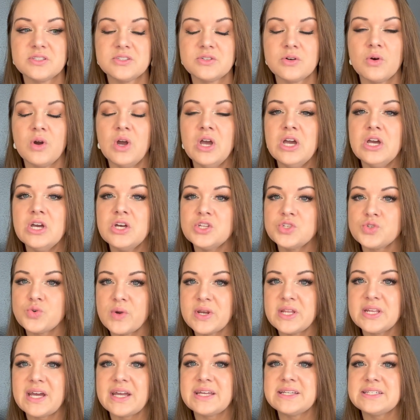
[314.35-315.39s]
So
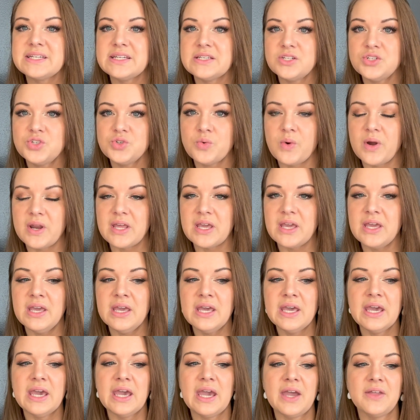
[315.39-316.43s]
2019 to 20,
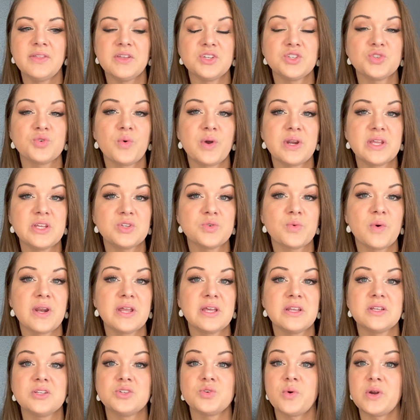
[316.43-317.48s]
and then
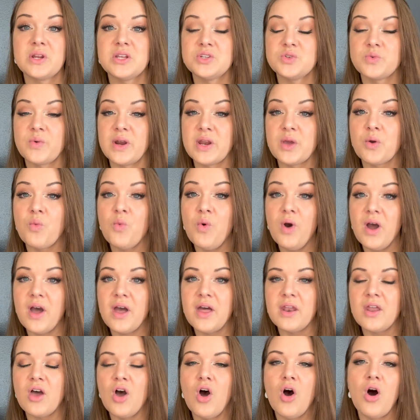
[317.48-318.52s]
2020 to
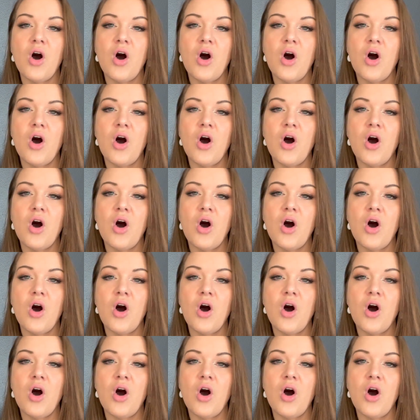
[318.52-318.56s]
2021,